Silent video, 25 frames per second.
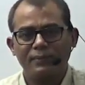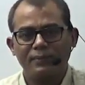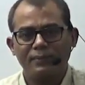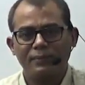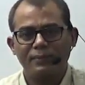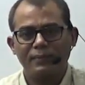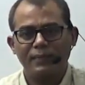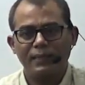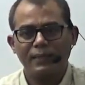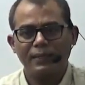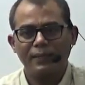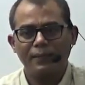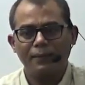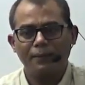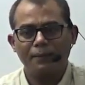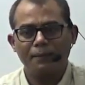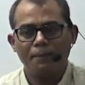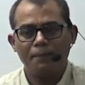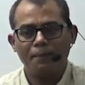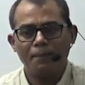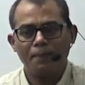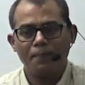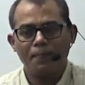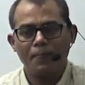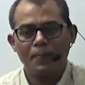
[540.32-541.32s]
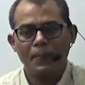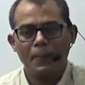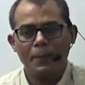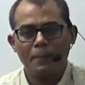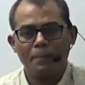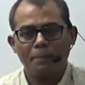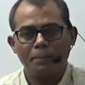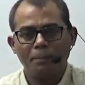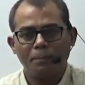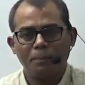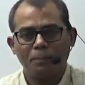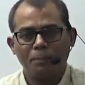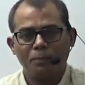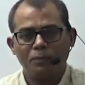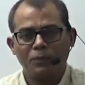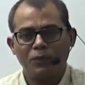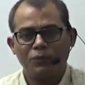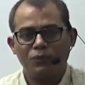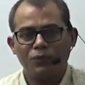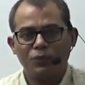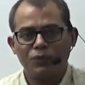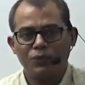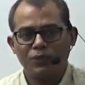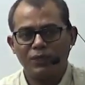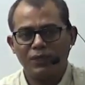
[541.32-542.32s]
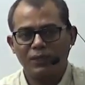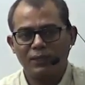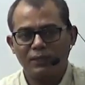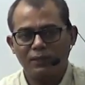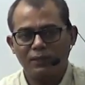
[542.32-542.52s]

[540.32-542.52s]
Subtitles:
Right? If you see